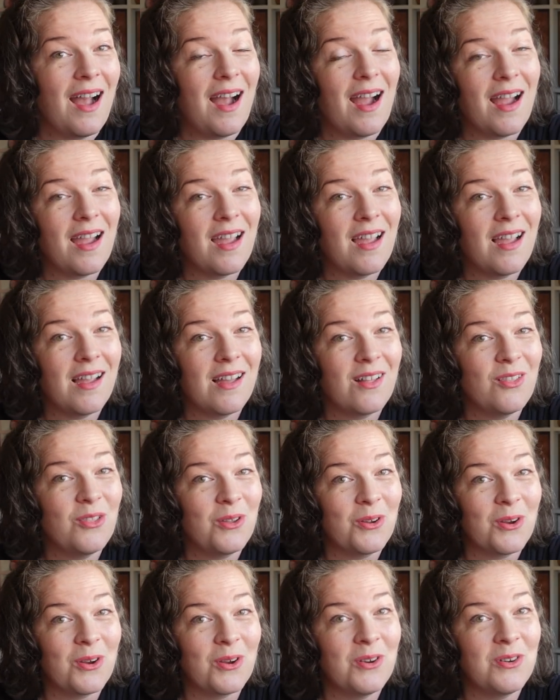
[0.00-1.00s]
I
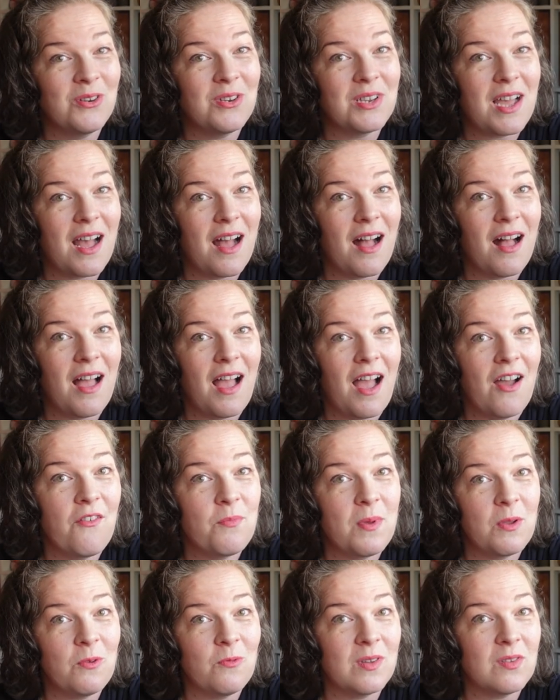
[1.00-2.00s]
learned
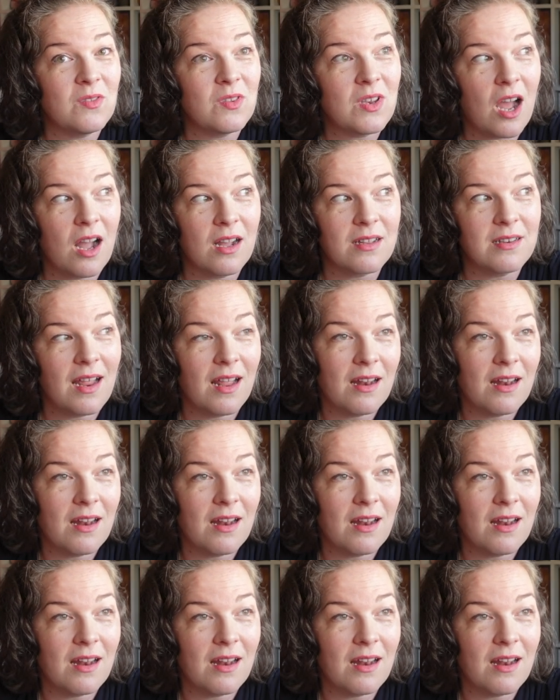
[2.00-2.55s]
have been restocked.